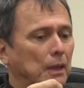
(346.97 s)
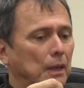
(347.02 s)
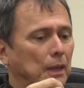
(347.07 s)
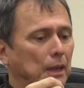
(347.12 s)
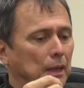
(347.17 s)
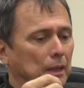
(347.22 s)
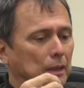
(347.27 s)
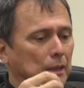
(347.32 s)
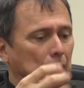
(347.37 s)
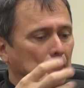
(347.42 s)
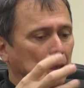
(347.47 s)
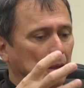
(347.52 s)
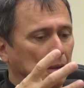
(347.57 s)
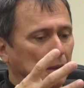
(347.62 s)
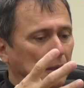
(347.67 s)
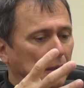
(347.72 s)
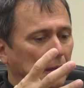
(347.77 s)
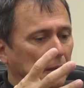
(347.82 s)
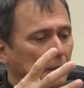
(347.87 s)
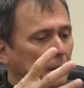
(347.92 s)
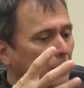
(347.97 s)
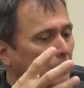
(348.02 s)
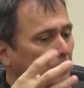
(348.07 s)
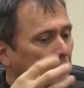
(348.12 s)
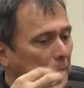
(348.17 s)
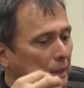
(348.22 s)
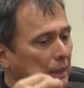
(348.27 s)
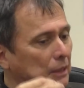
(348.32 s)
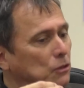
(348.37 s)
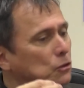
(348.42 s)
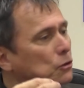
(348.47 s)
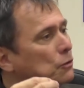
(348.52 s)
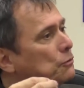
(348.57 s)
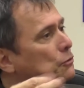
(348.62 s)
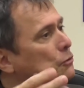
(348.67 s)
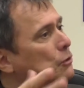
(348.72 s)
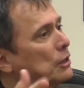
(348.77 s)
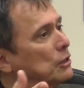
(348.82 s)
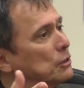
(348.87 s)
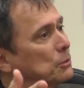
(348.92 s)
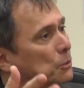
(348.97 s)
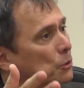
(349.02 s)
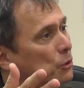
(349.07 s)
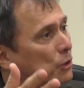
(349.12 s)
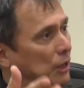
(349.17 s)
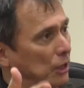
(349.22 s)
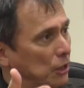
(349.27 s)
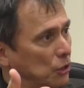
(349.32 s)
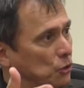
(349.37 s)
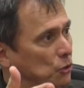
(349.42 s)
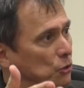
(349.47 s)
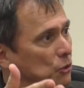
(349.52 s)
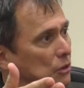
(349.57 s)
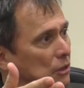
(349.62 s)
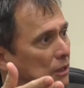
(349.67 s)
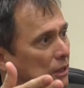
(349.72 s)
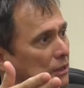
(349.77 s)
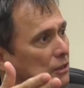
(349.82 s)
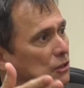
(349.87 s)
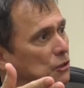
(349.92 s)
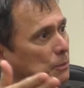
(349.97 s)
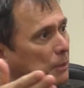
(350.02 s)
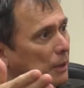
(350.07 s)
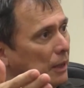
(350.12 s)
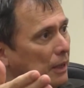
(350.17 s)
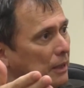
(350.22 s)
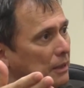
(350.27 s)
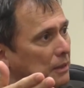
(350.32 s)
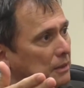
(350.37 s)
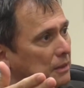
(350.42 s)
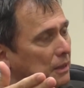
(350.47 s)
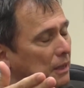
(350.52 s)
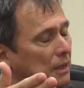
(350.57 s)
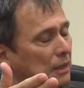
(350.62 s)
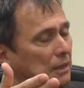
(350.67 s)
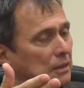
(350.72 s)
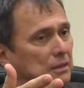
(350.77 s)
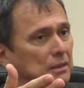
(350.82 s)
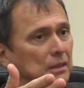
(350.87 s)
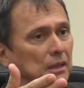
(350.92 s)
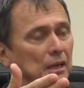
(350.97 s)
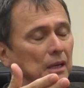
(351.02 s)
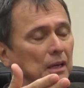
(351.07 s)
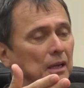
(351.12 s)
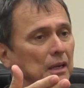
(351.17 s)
a, uh, a, a, means of transportation in space that is,